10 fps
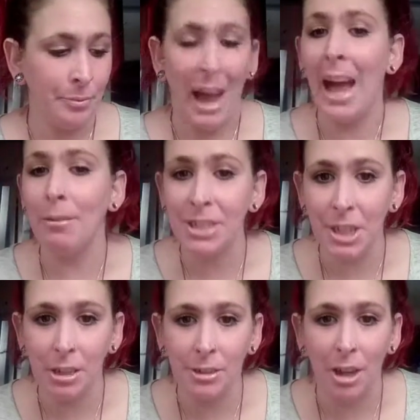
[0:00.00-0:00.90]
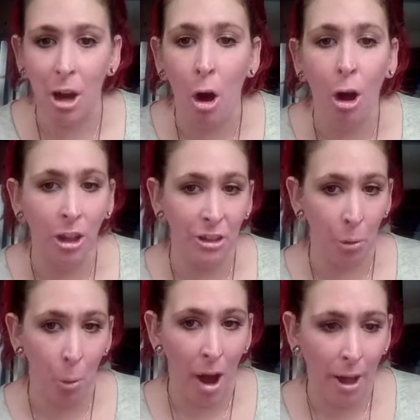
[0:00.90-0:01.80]
haven't done a haul in a
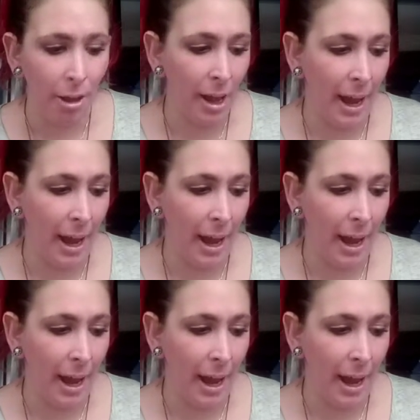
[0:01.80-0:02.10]
while,